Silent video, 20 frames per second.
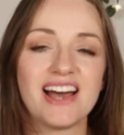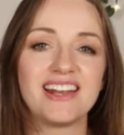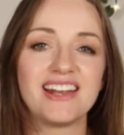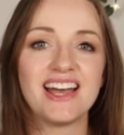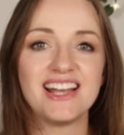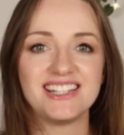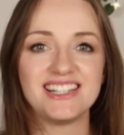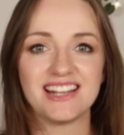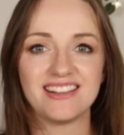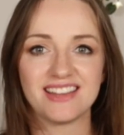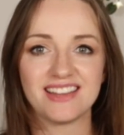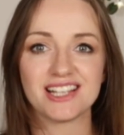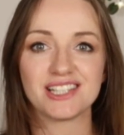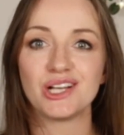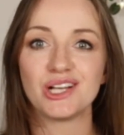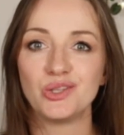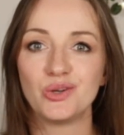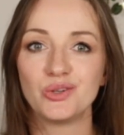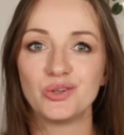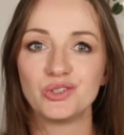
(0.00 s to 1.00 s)
I did this
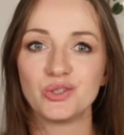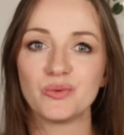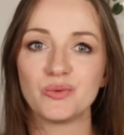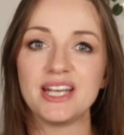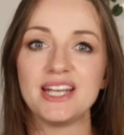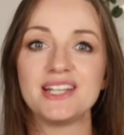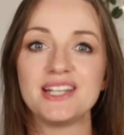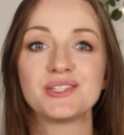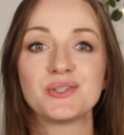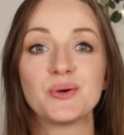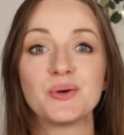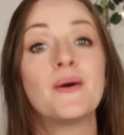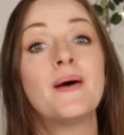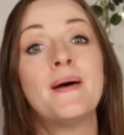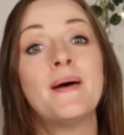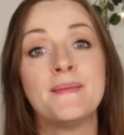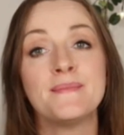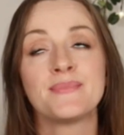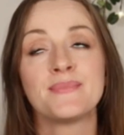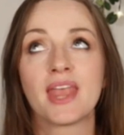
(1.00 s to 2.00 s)
along the way. So
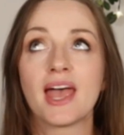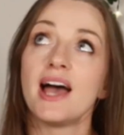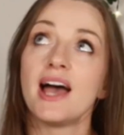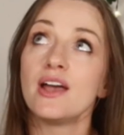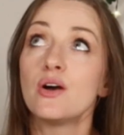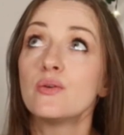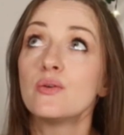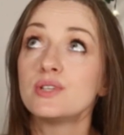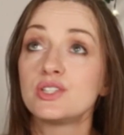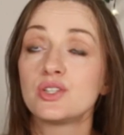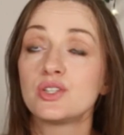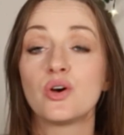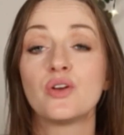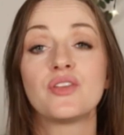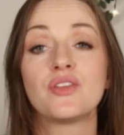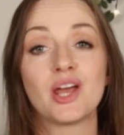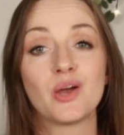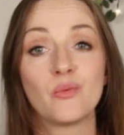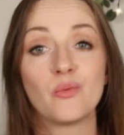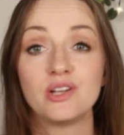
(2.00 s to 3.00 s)
I always thought that
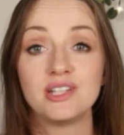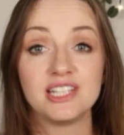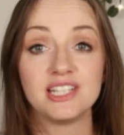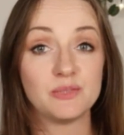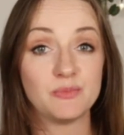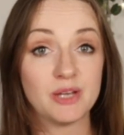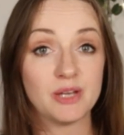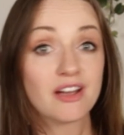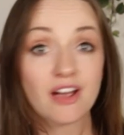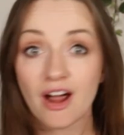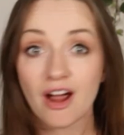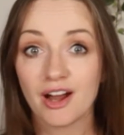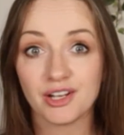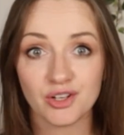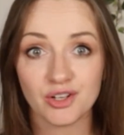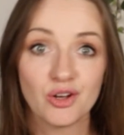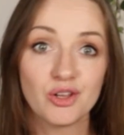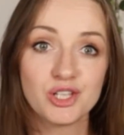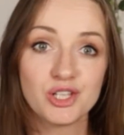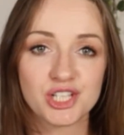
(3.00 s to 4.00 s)
I wanted to be a
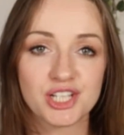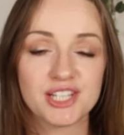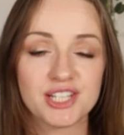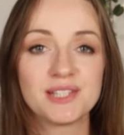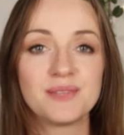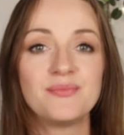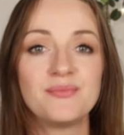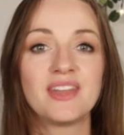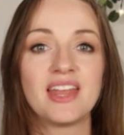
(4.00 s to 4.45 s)
cardiologist.